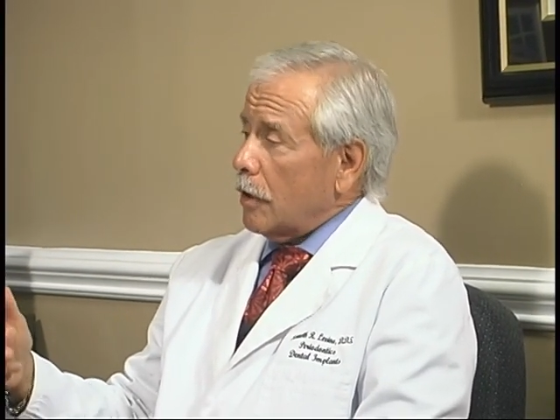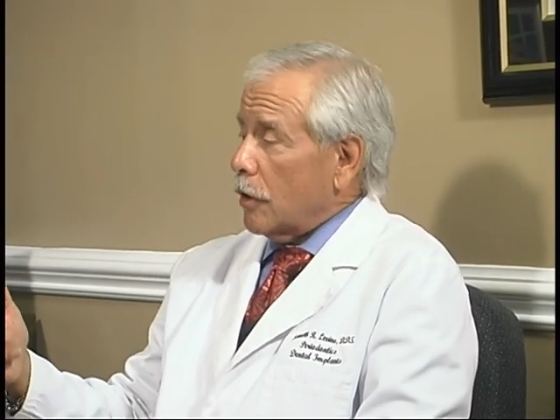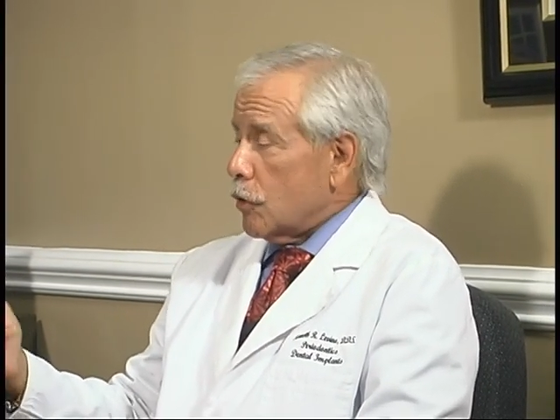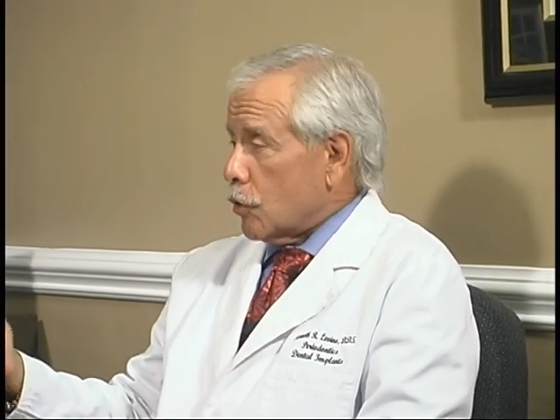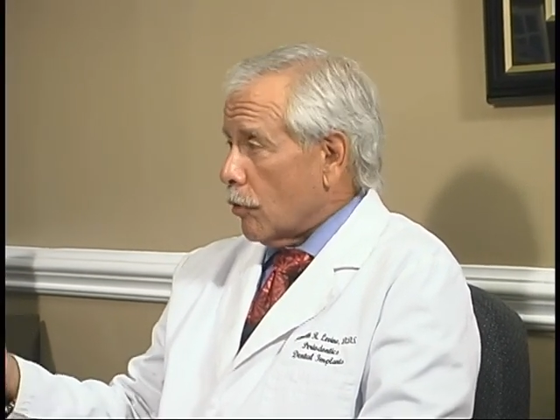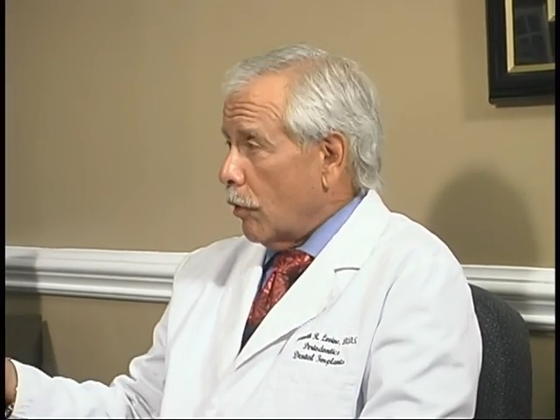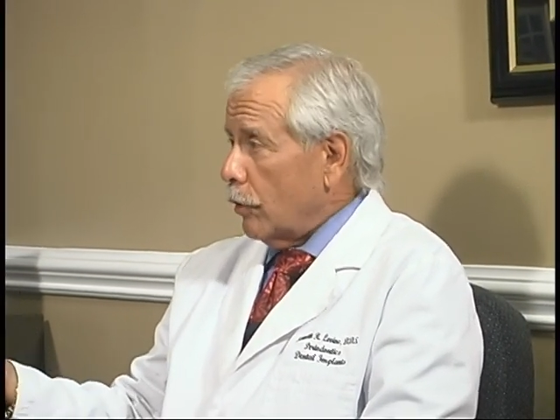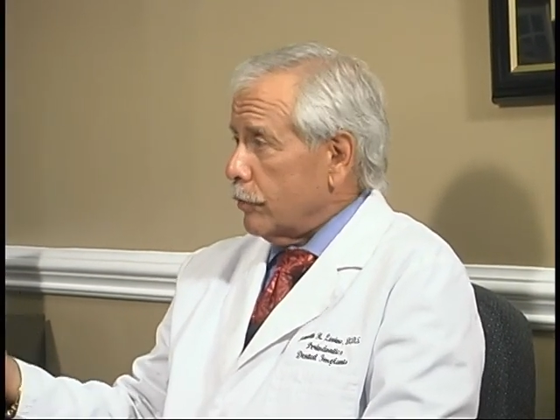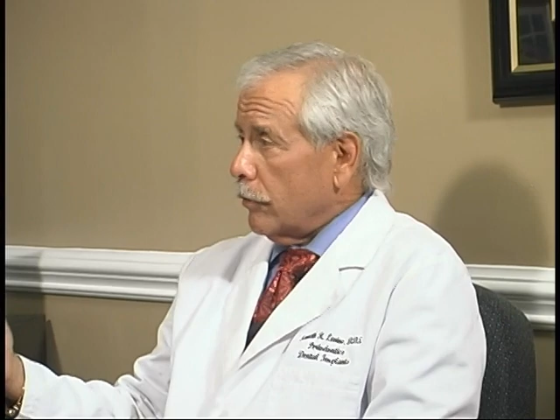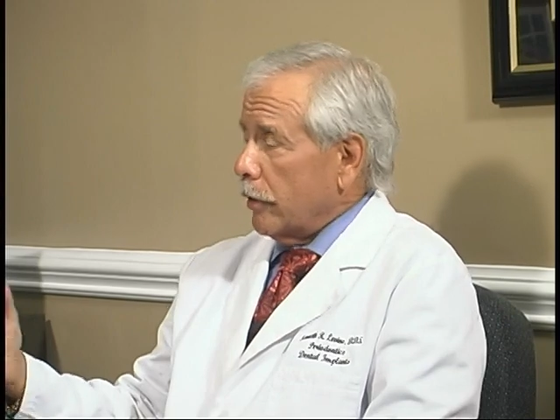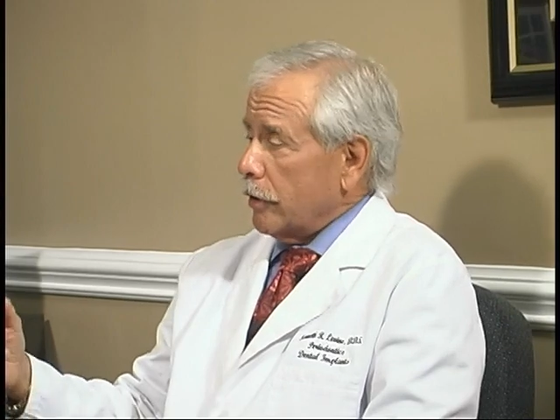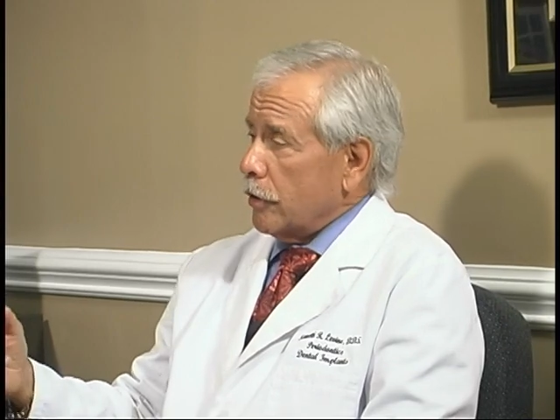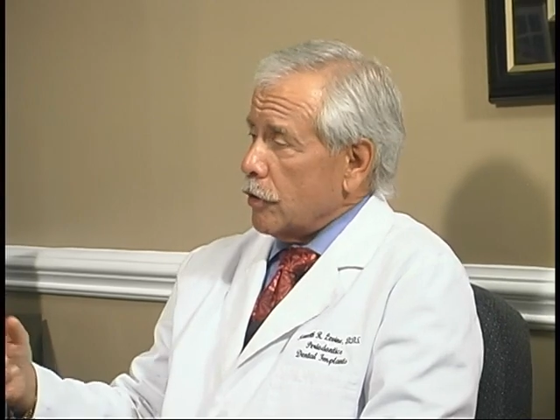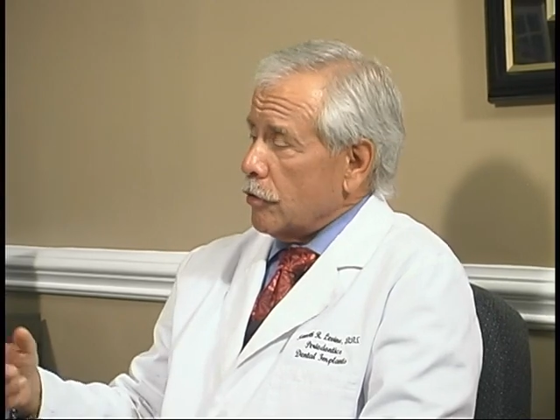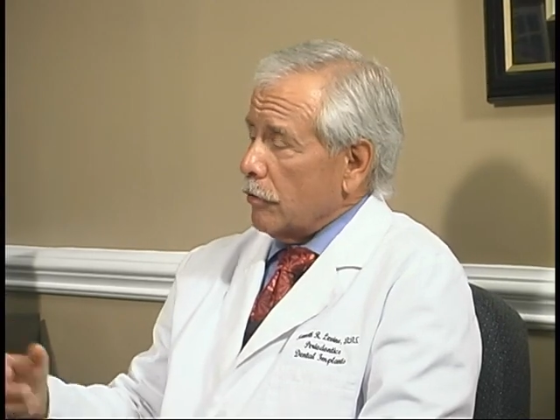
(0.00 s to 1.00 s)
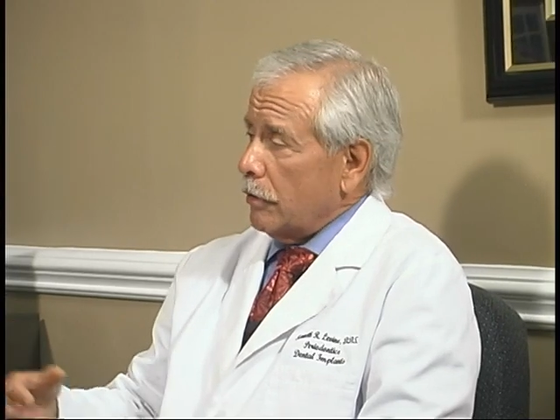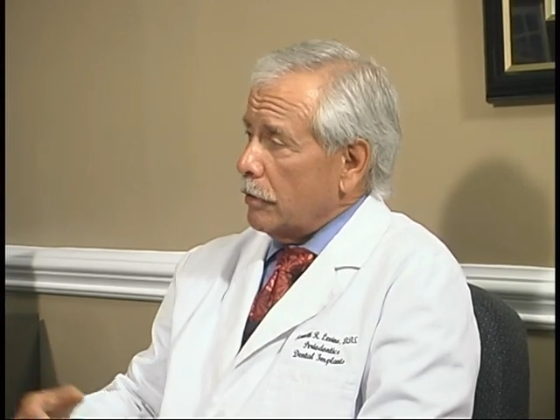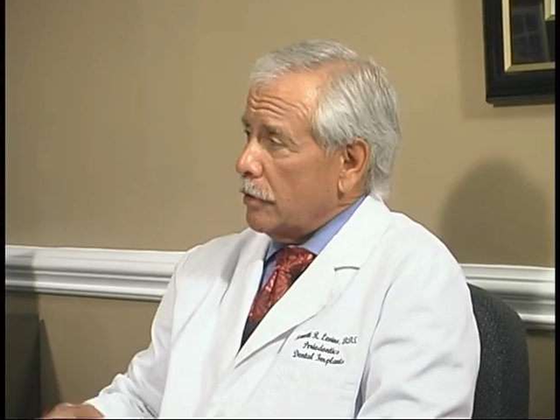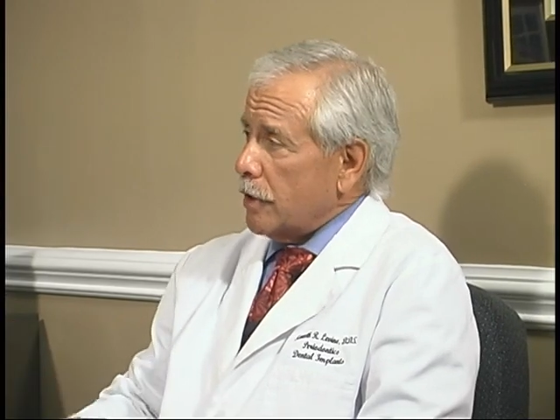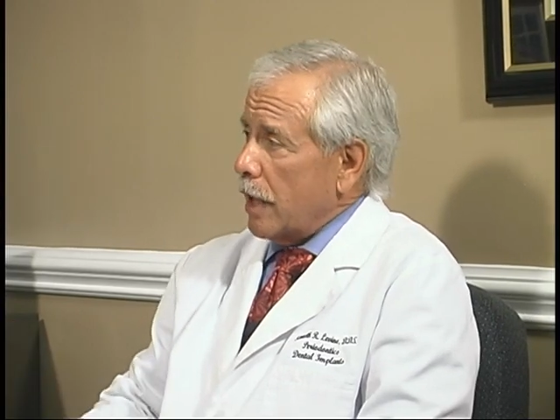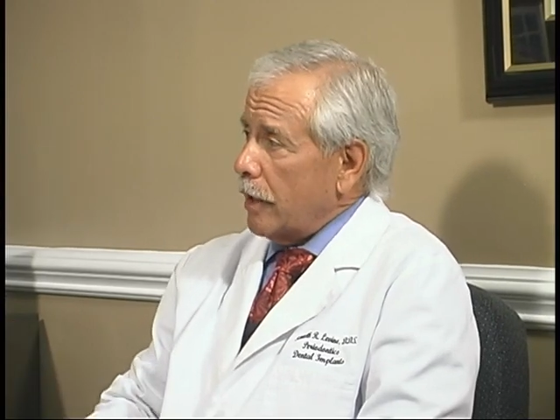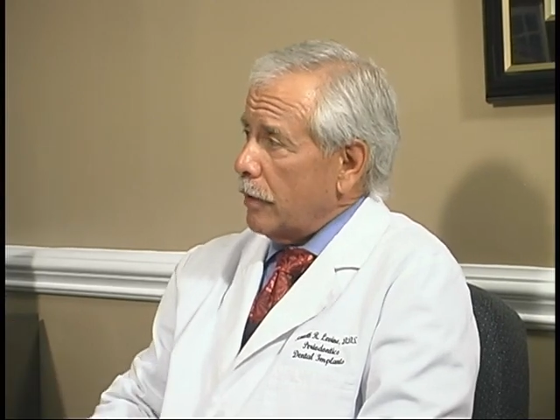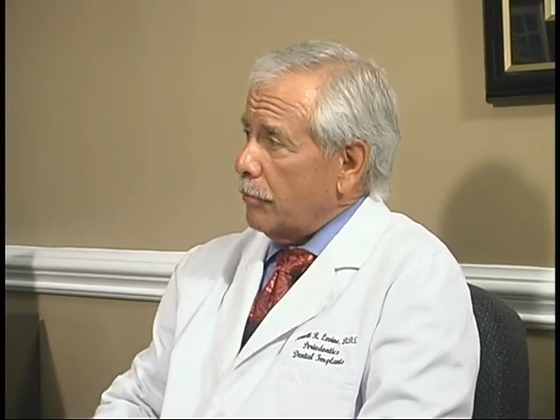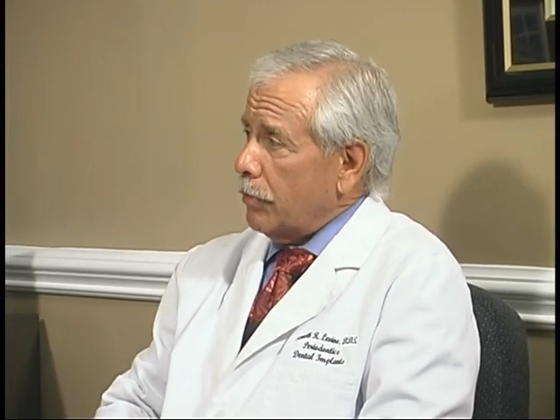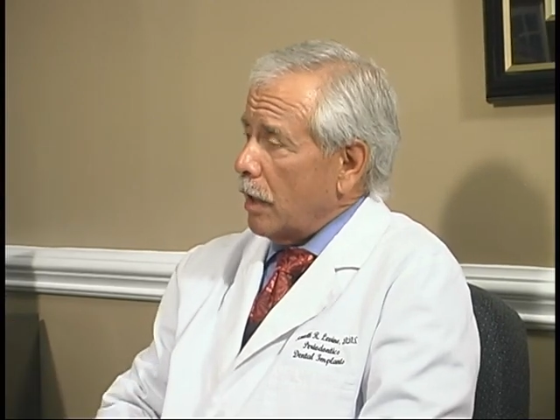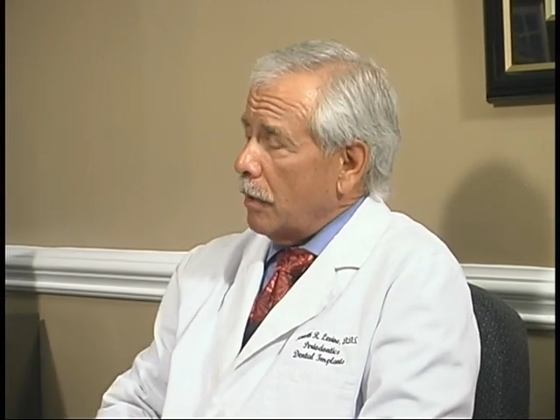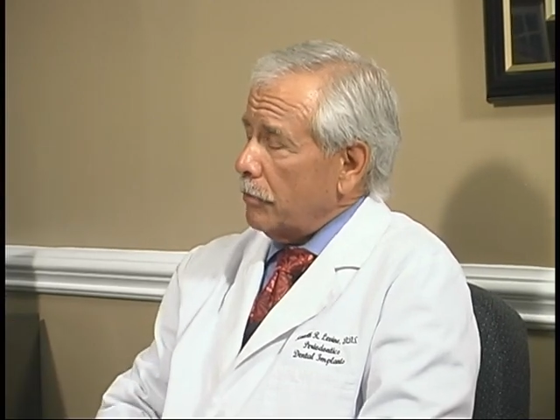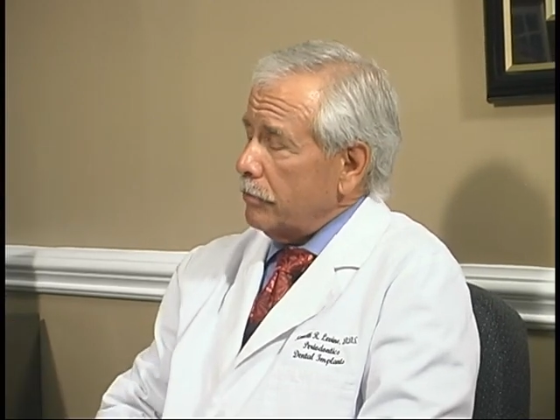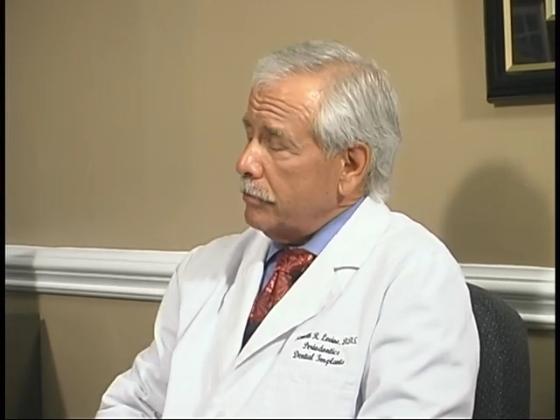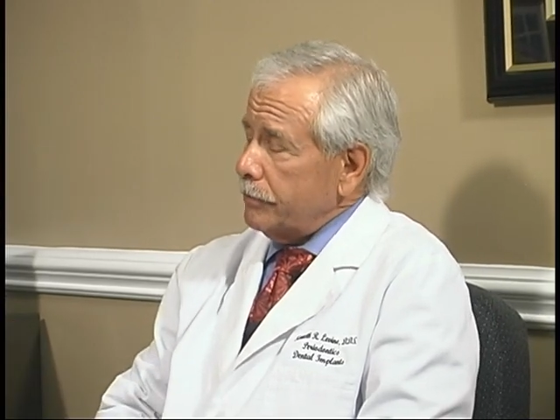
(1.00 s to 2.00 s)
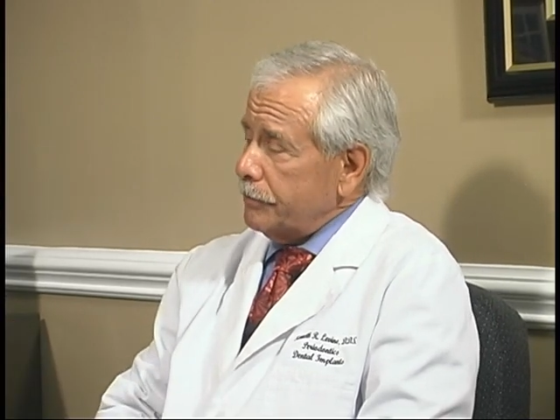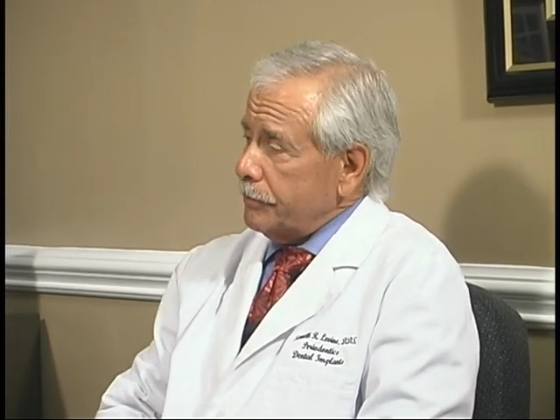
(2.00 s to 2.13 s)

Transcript: Controlled or uncontrolled? Is that a problem?